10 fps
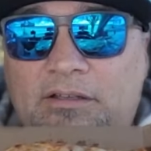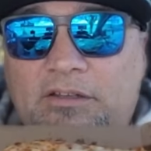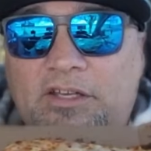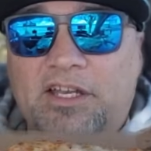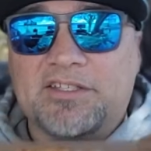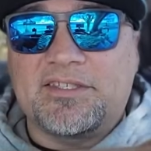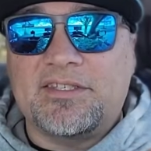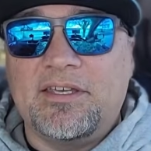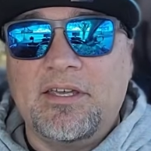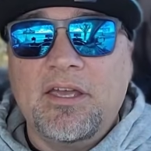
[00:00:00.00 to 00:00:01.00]
Look at
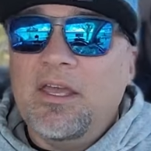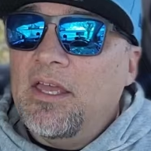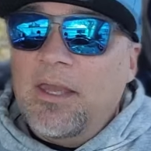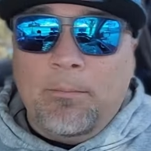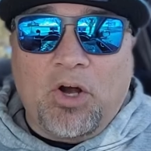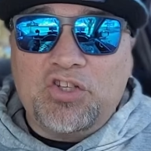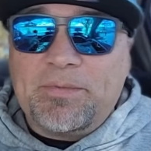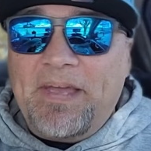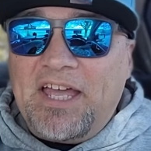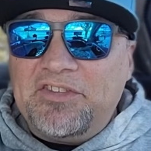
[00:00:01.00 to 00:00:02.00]
this.
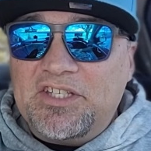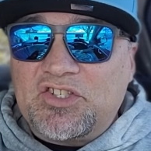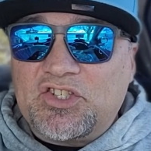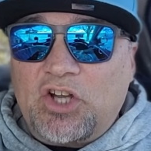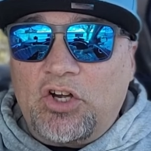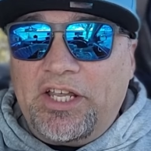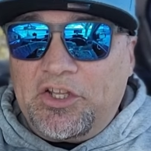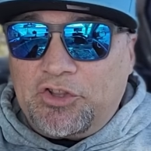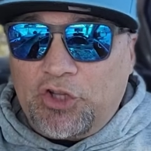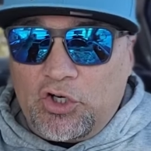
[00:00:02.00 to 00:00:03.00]
March Madness
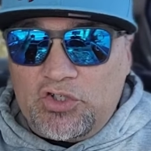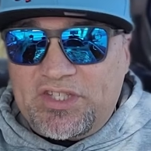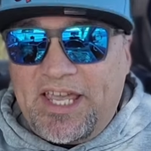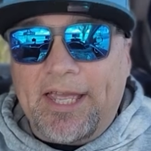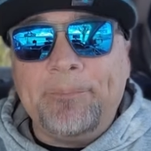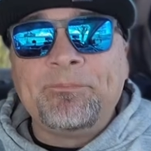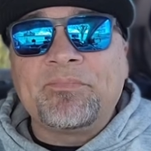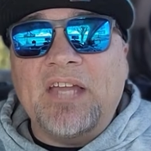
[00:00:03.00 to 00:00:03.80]
starting Thursday.